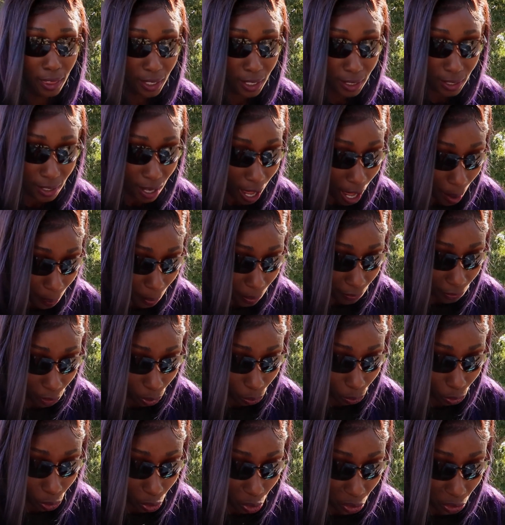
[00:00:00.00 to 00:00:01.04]
the top of the
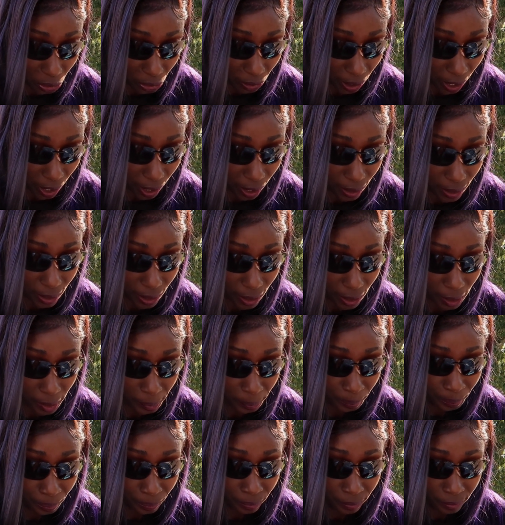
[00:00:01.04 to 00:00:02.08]
roof, and
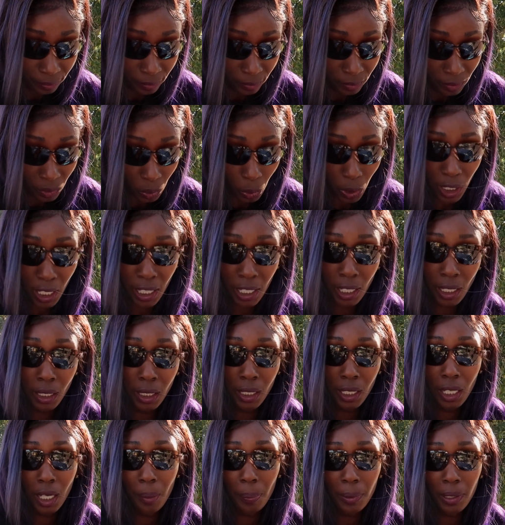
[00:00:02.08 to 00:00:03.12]
we're gonna
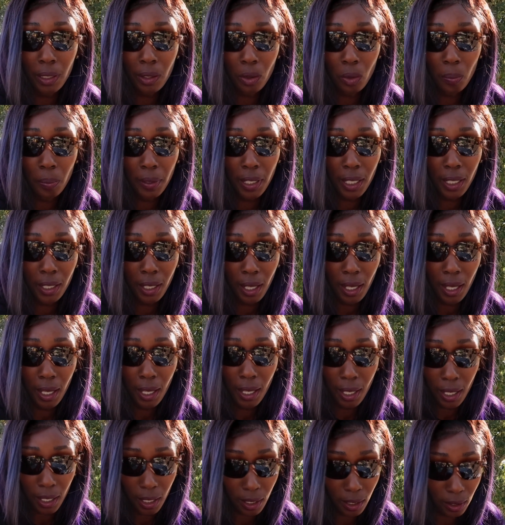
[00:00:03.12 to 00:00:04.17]
clean it up a little bit
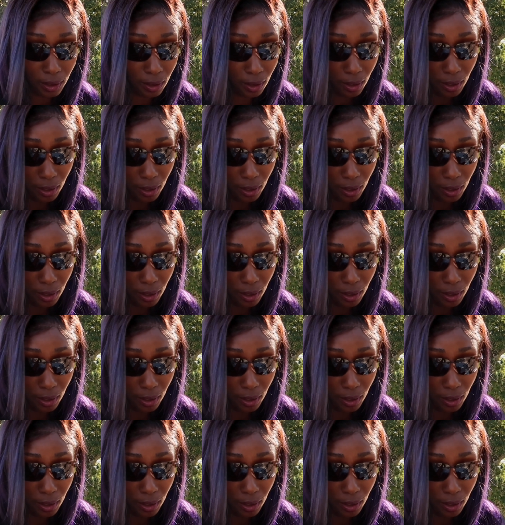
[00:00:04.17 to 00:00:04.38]
and